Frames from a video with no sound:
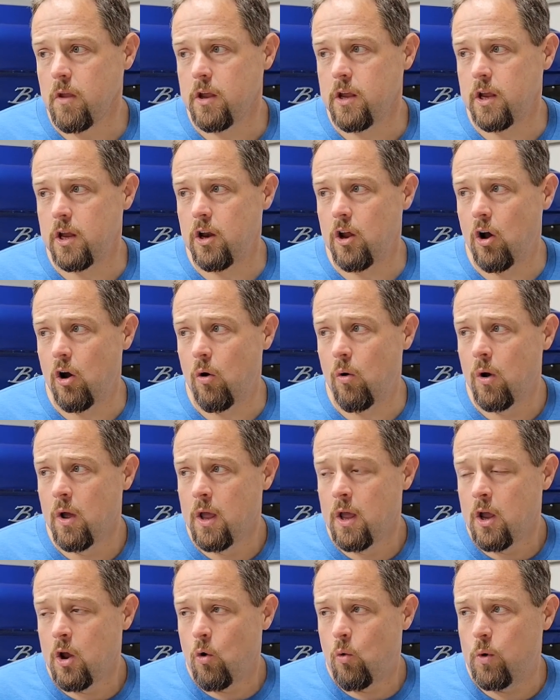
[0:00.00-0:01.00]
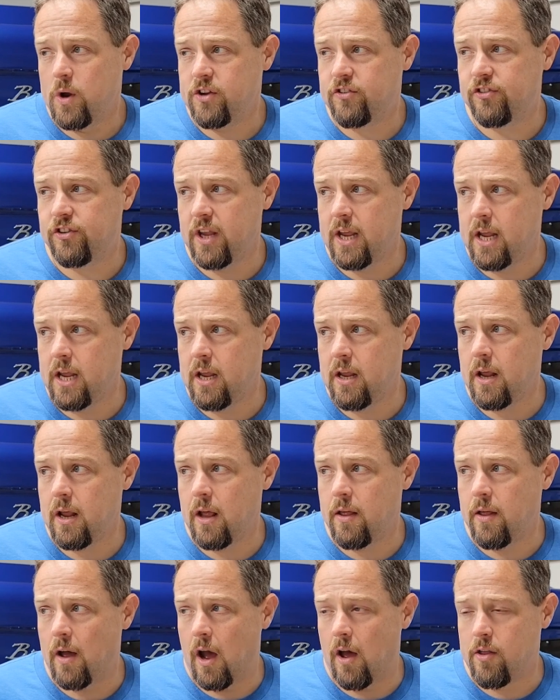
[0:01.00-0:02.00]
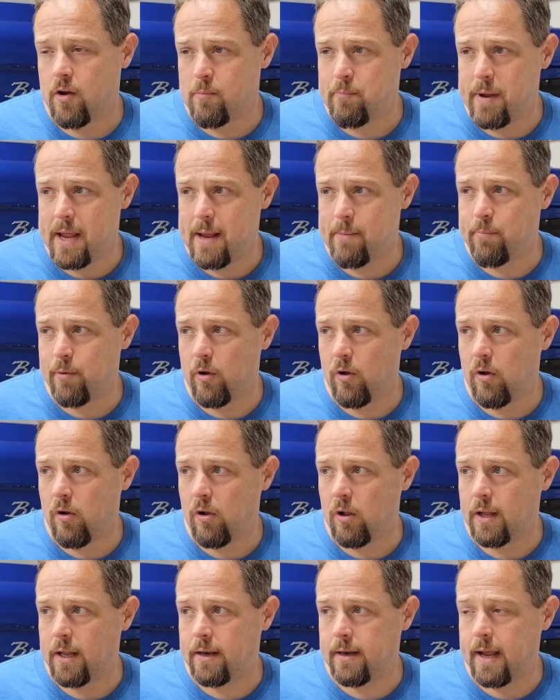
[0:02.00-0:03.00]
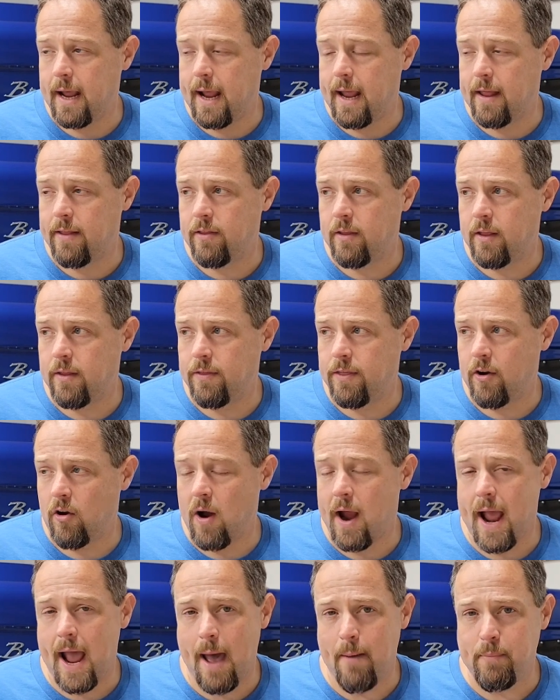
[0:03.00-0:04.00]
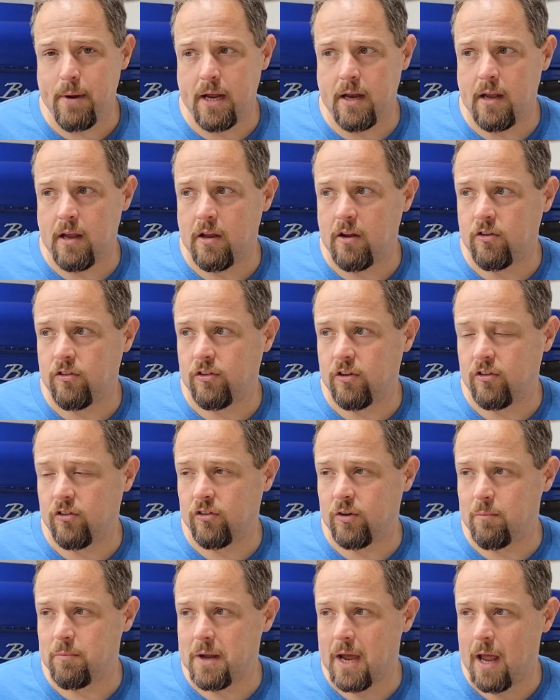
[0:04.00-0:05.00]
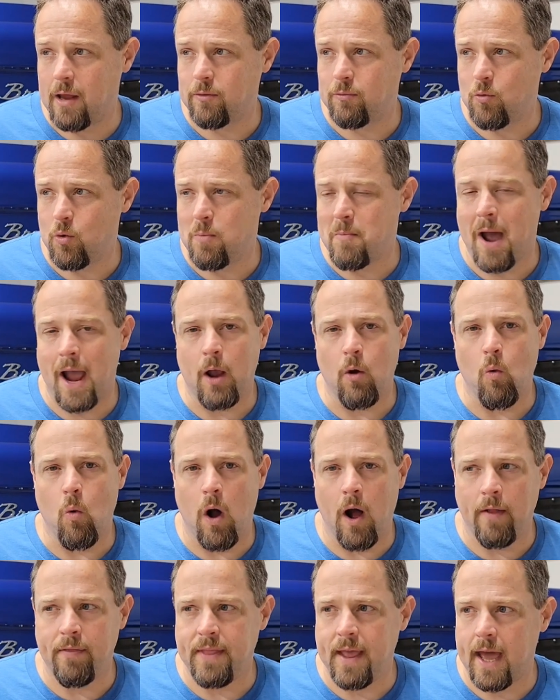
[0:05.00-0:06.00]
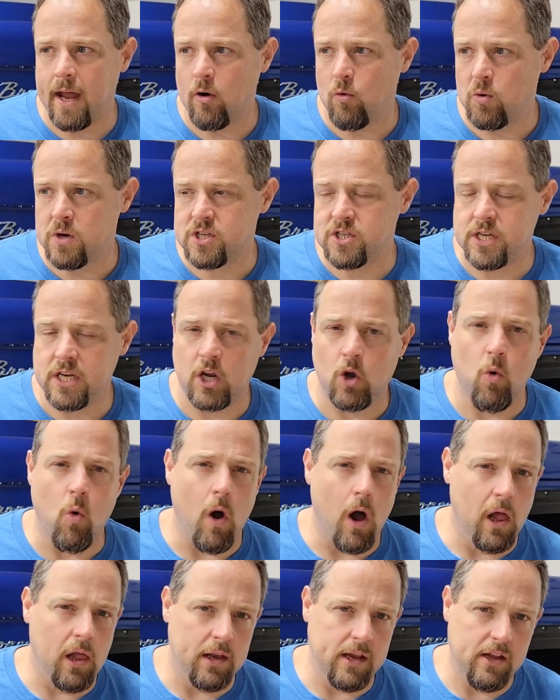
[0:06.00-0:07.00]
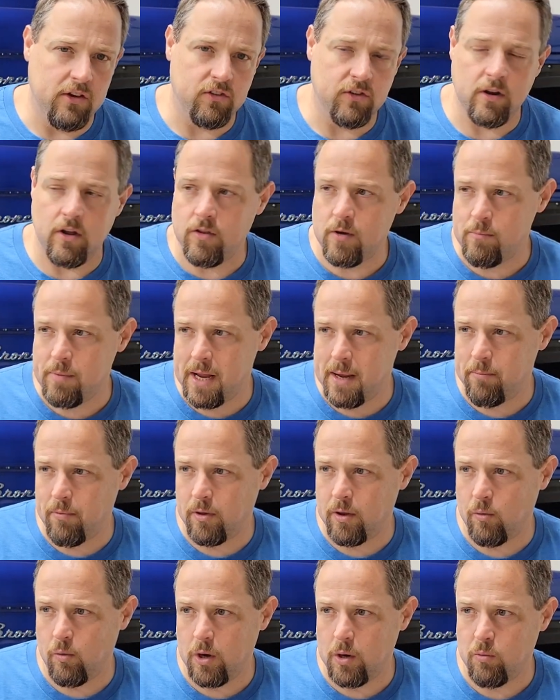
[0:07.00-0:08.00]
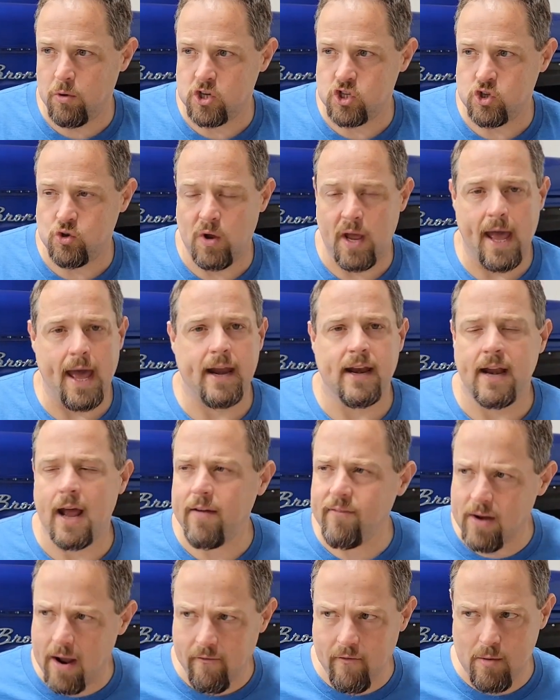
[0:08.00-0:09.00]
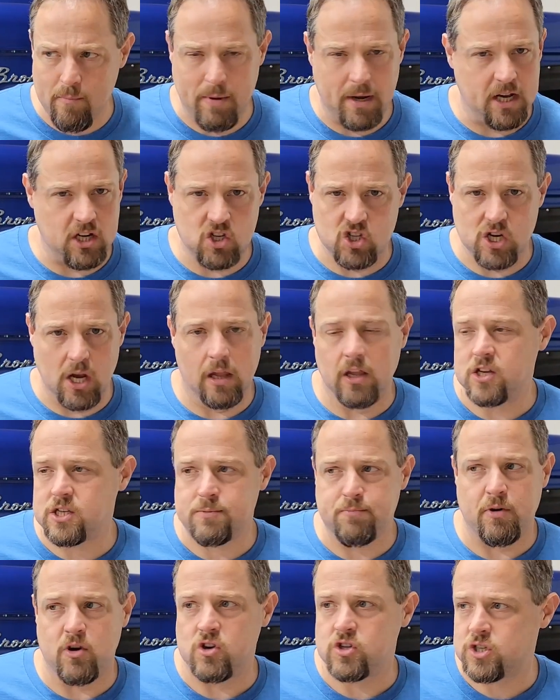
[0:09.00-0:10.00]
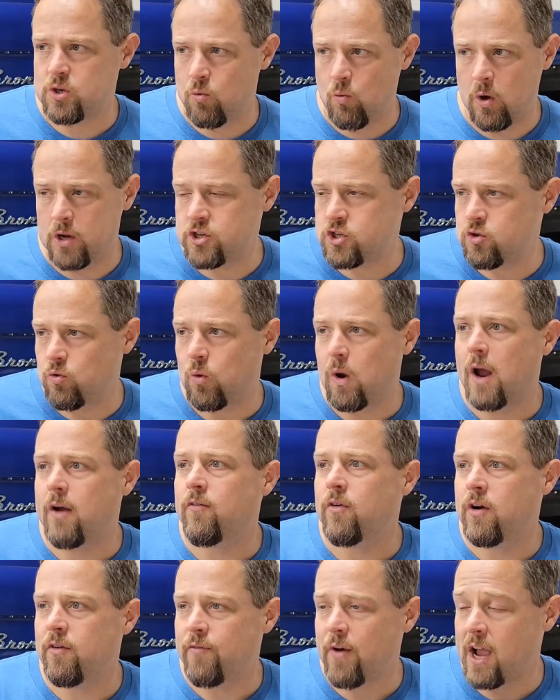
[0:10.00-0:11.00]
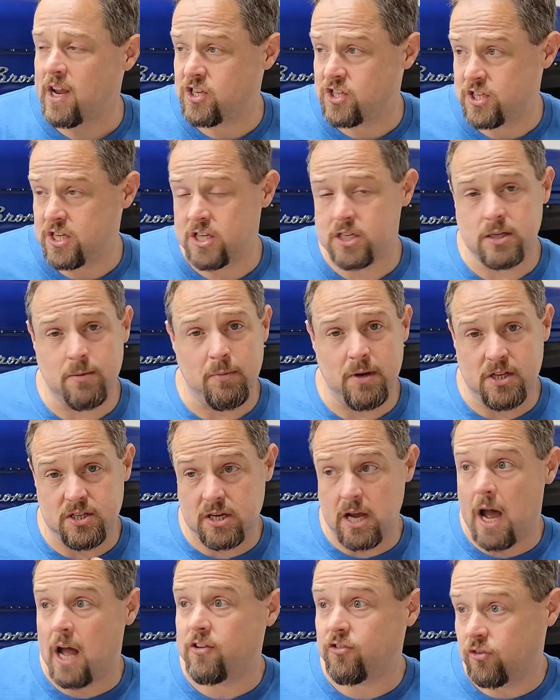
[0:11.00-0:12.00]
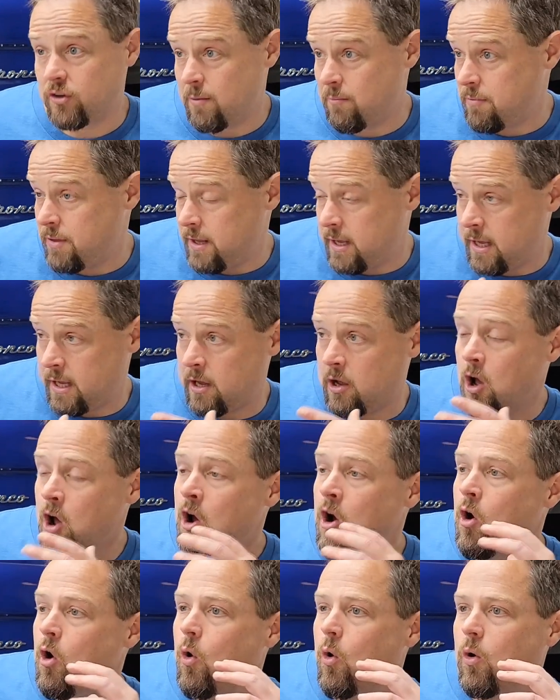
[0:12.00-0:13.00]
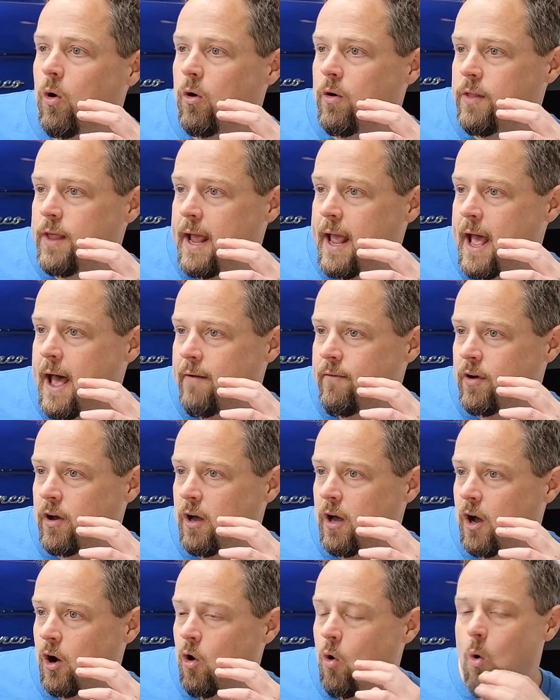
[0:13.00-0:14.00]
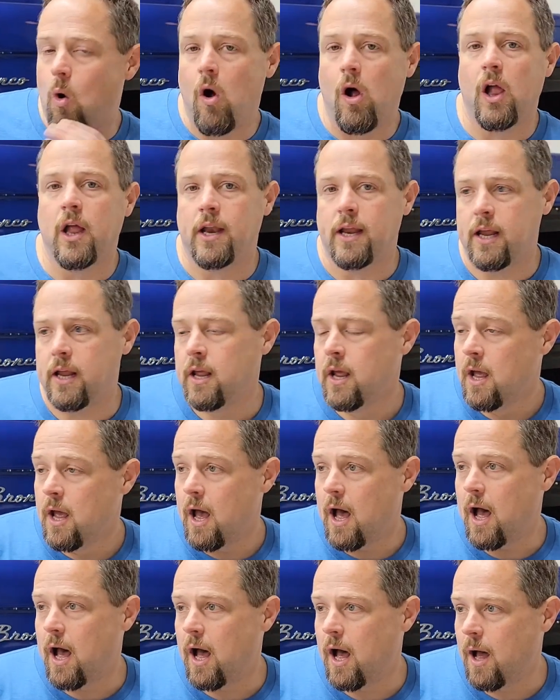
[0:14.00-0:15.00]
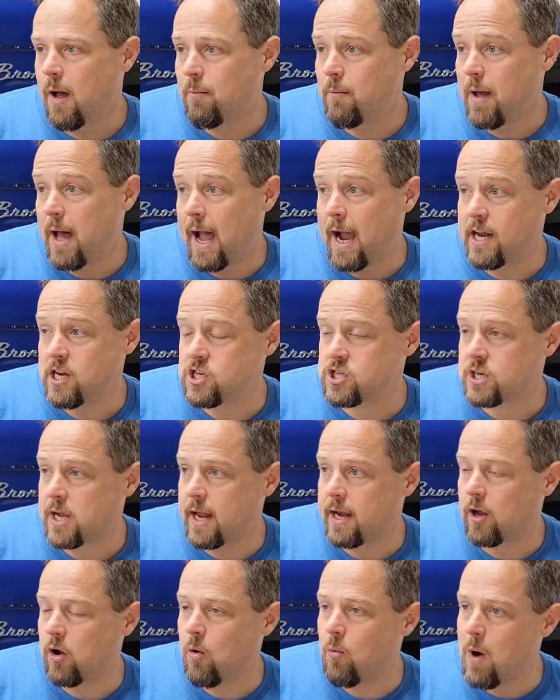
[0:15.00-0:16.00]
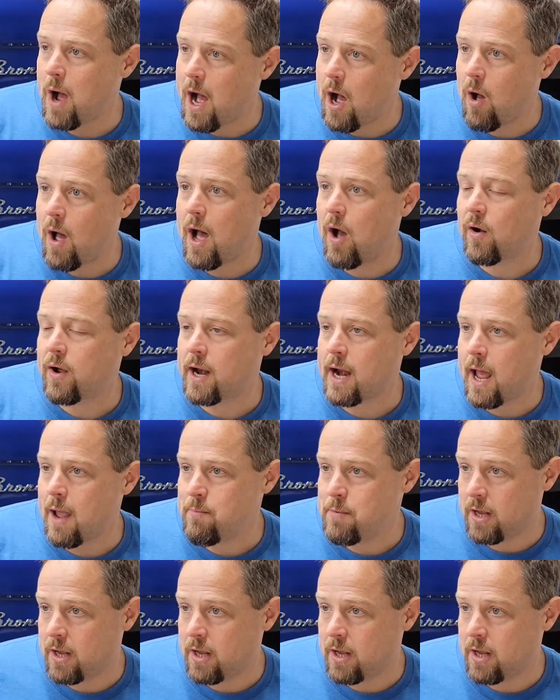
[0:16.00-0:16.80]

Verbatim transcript: you know, we see other people and, and their happiness, and sometimes we might want that, or we see qualities in other people that we wish you had. And I've never been a jealous person whatsoever. If I see somebody's got something, or they have a, a quality. Um, I just kind of go, wow, how can I